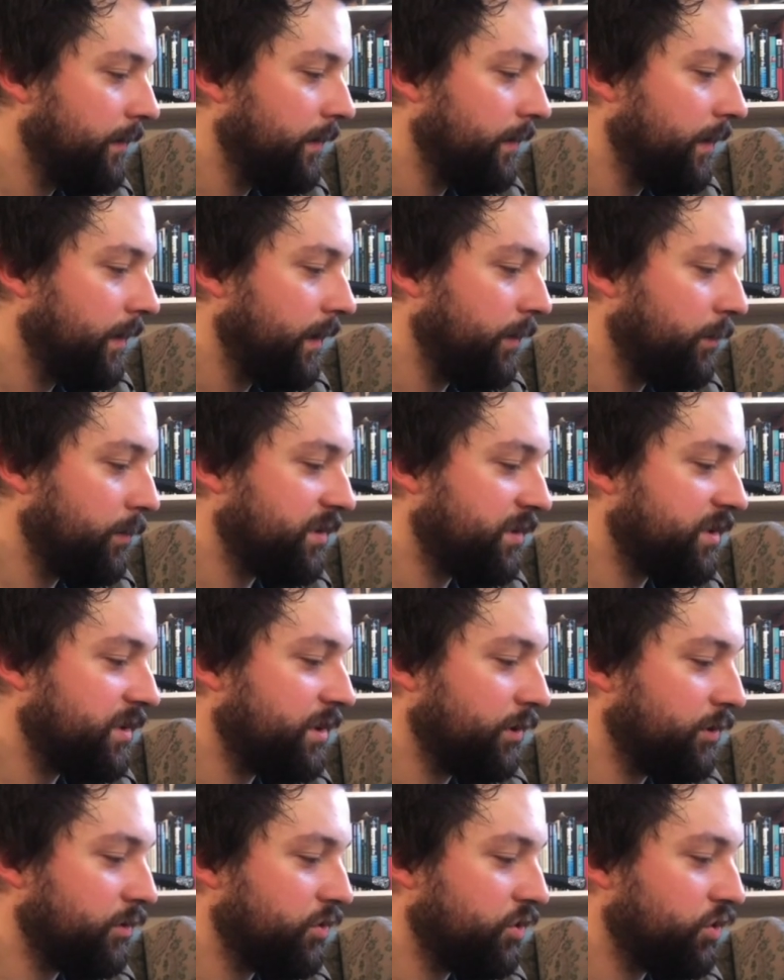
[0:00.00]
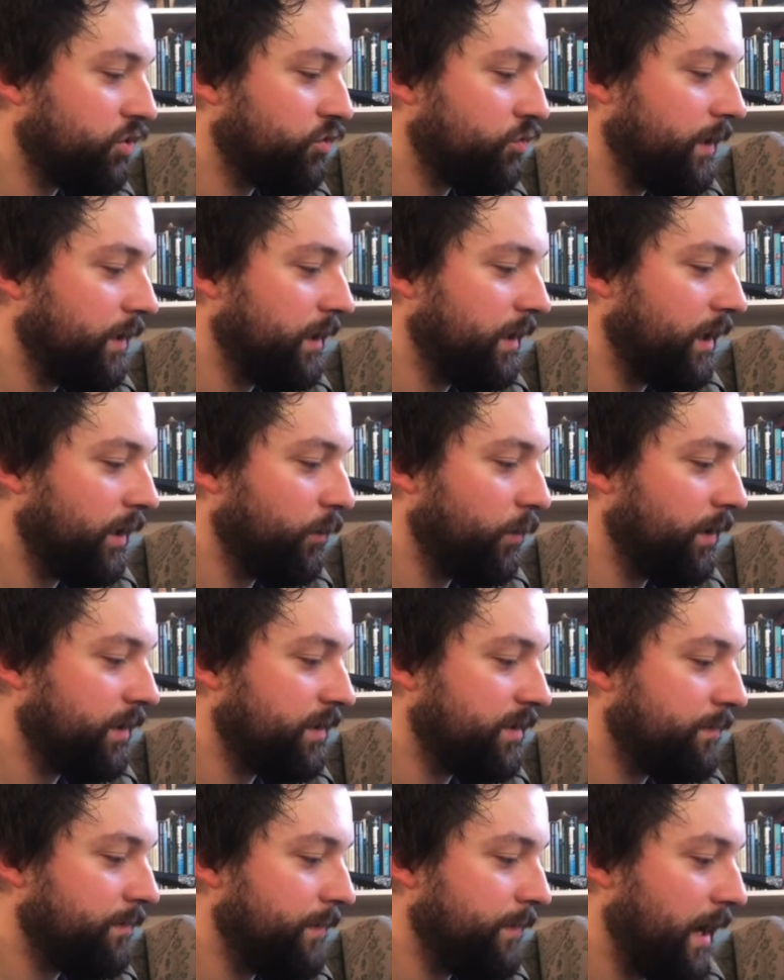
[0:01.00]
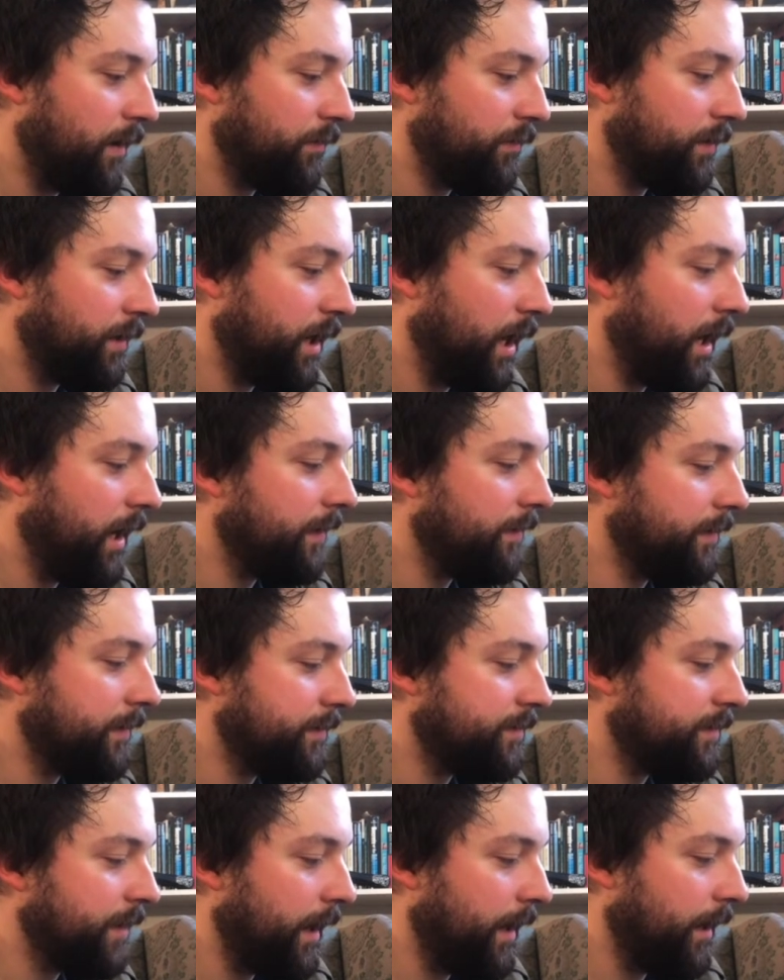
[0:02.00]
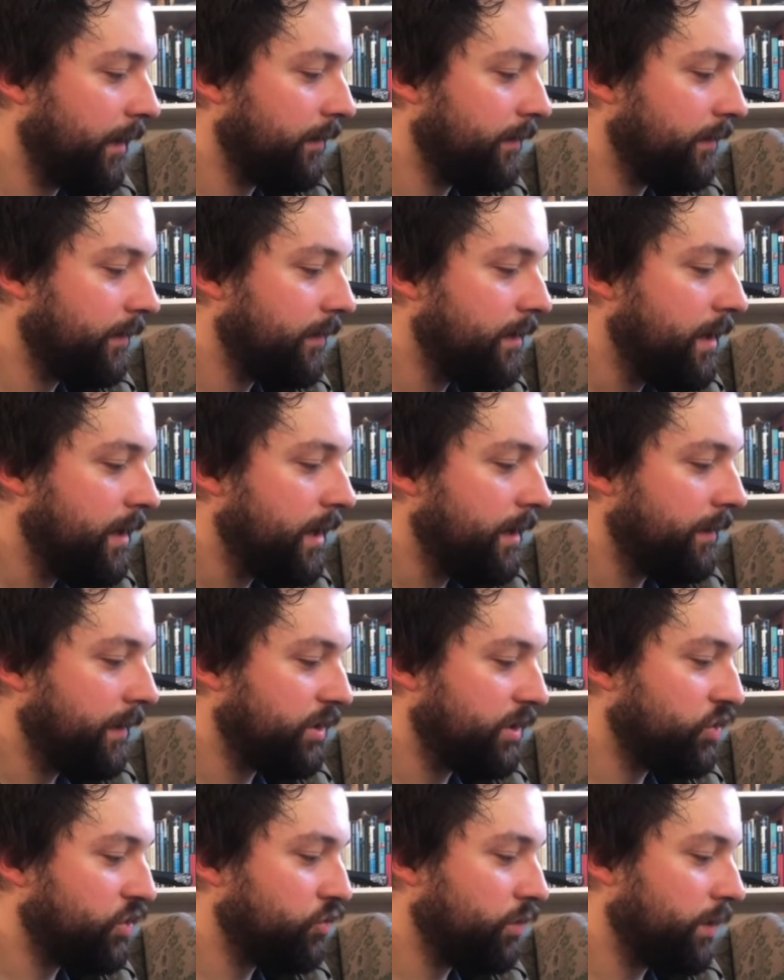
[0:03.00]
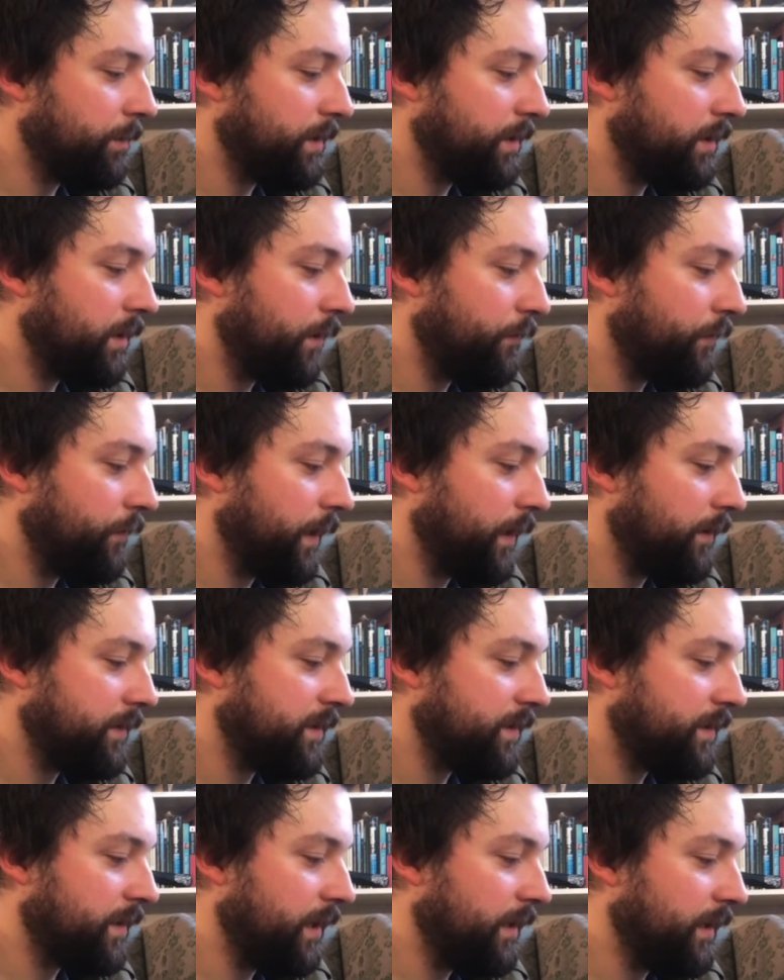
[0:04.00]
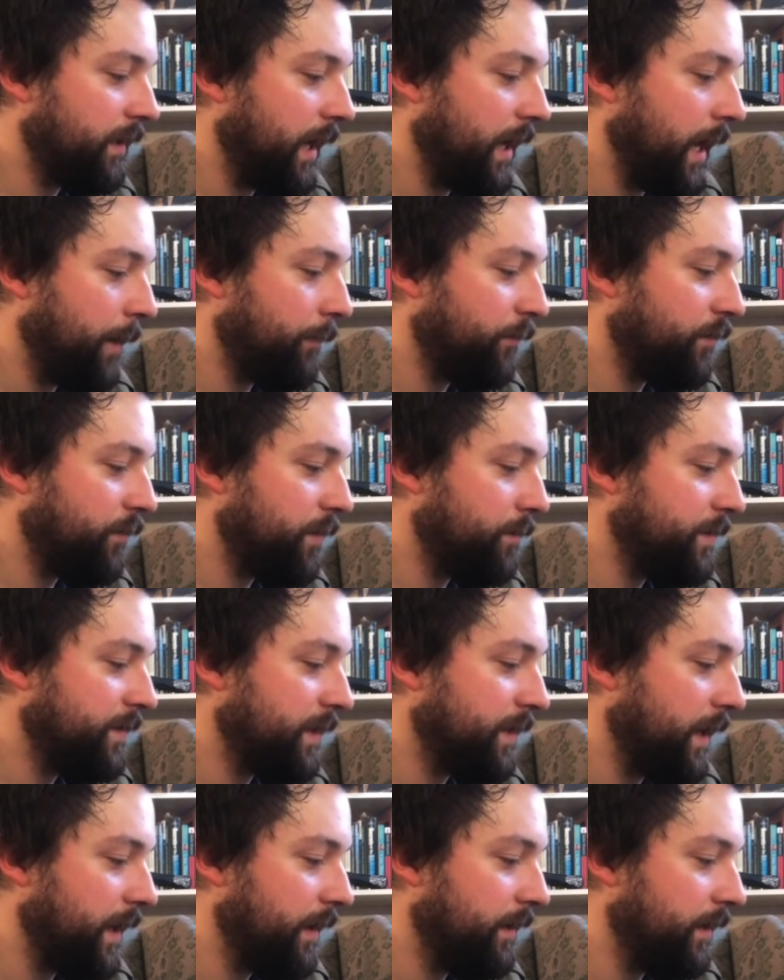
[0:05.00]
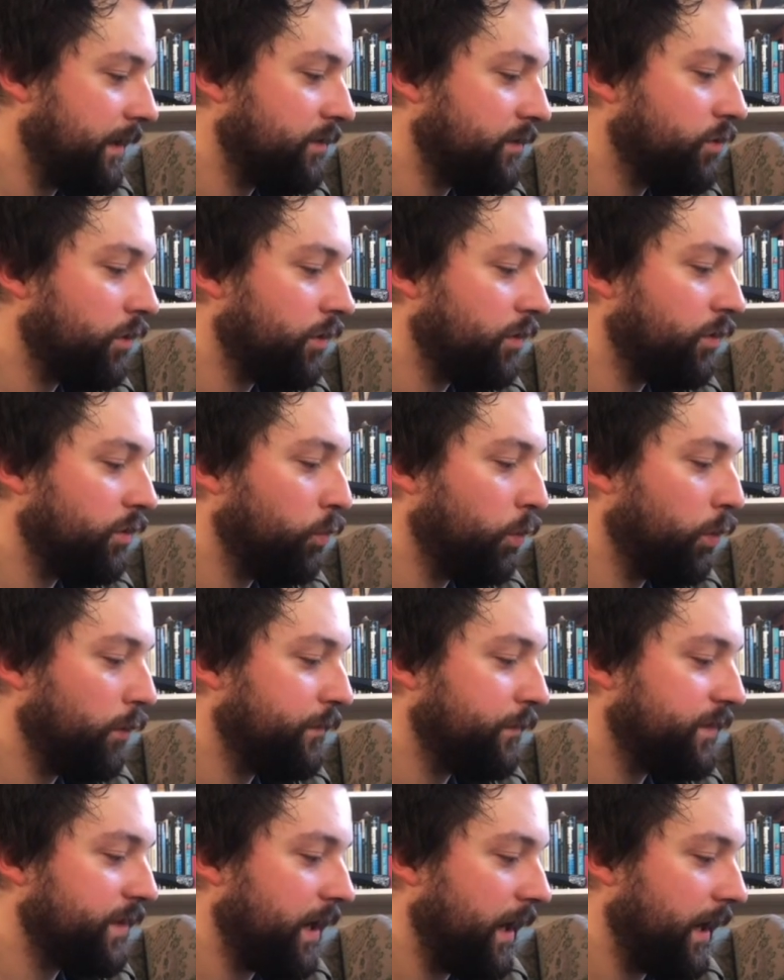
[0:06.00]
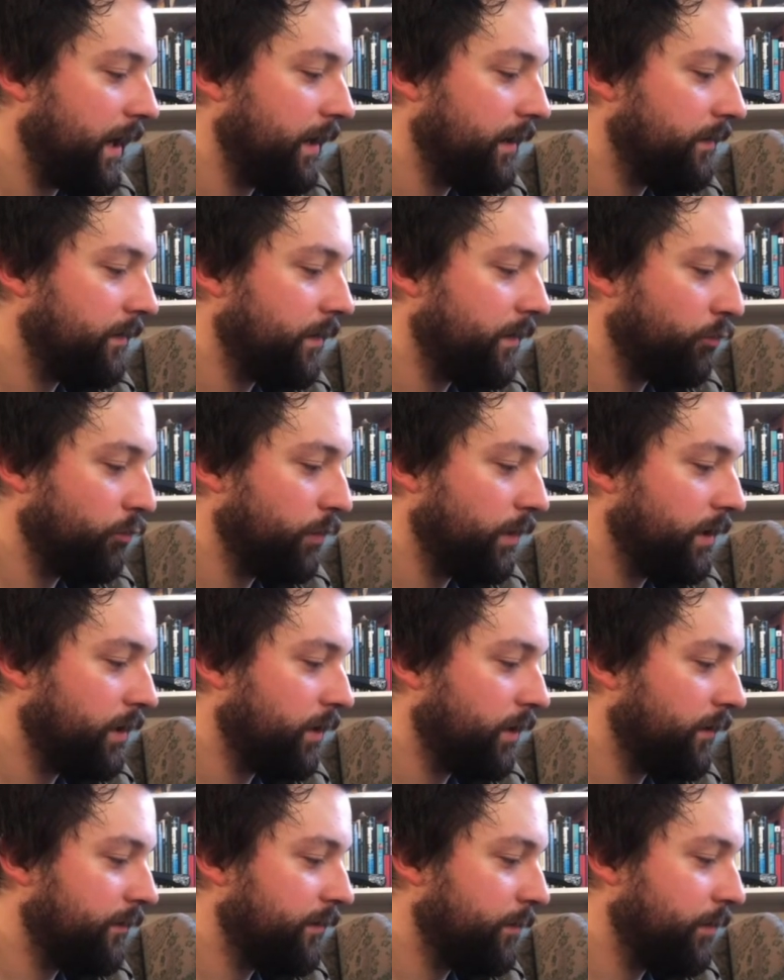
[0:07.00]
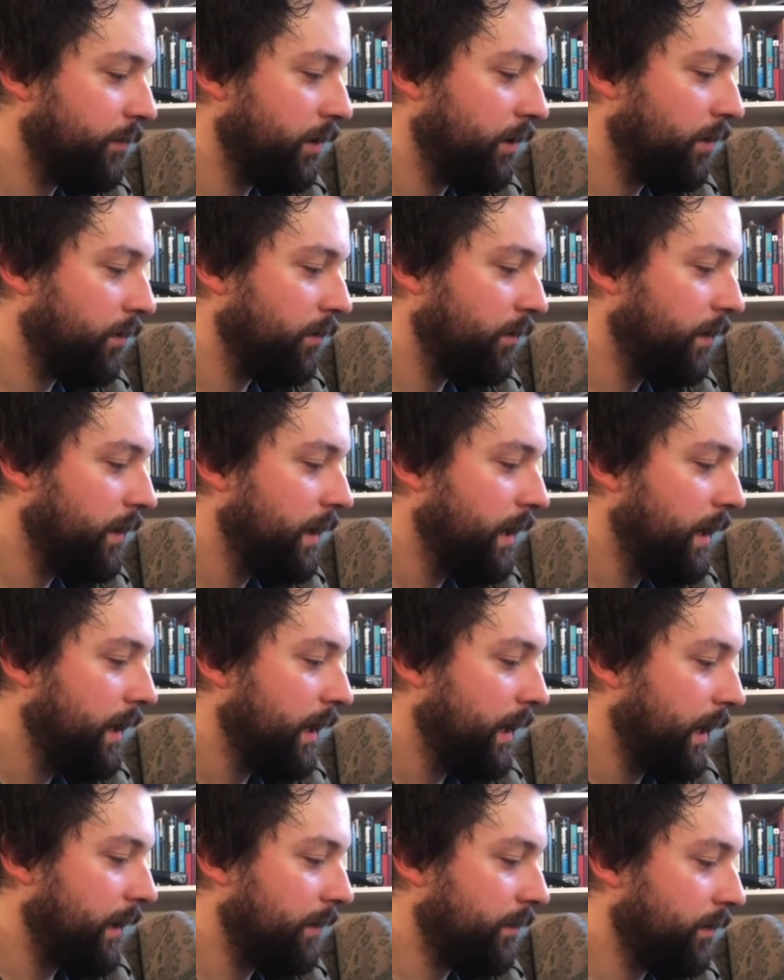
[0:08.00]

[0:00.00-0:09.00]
He was still shrieking when his mouth caught the sand. They stripped the ferret skin cap from his head and took the wolf's hide, the recurved bow, and the